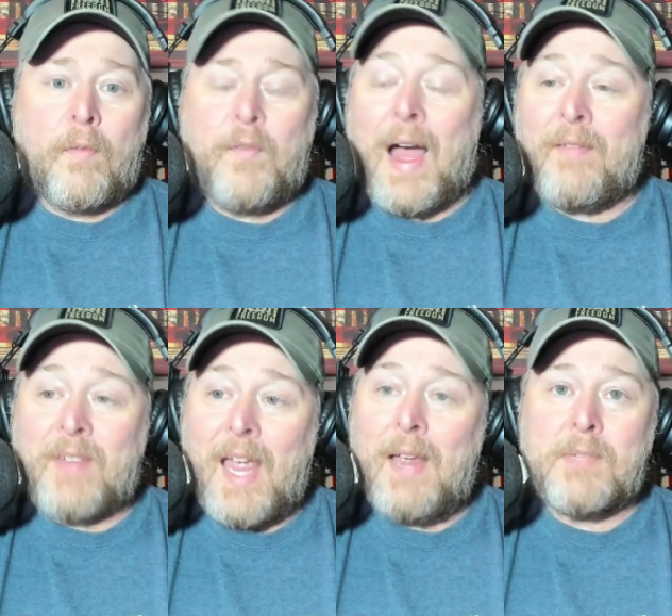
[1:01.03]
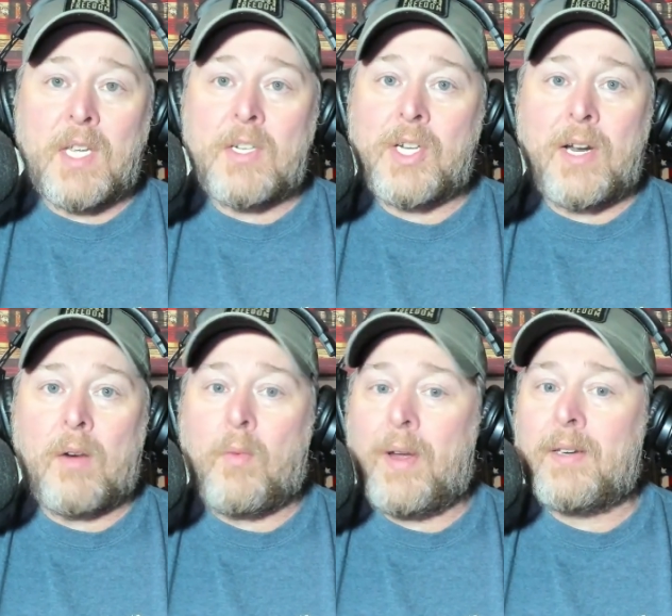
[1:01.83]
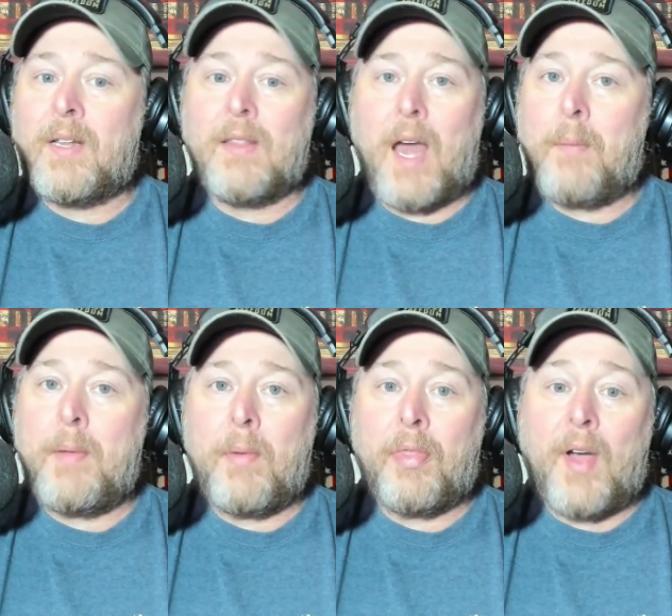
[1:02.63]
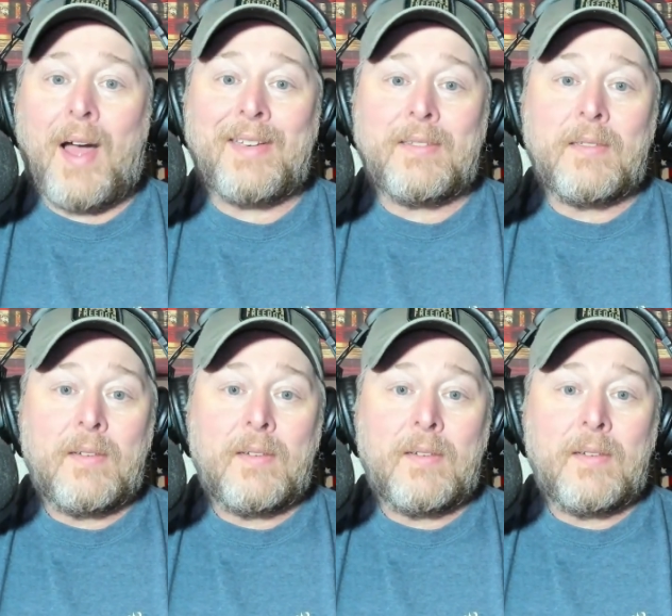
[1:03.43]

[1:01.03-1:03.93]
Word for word: or five games this year when a lot of people thought